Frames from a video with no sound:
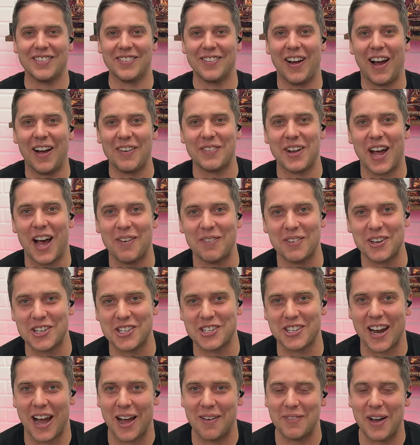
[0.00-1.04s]
i'm, I'm gonna
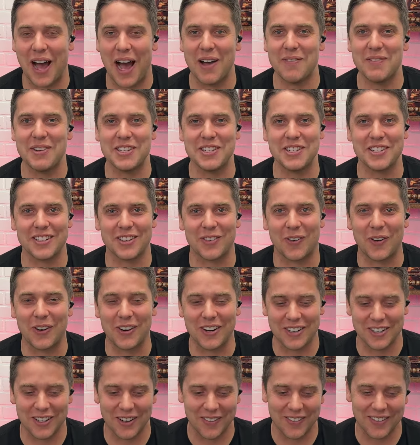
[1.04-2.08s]
try I'm, I'm in your
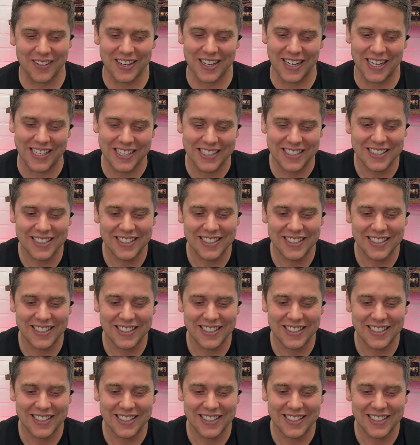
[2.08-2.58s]
corner don't worry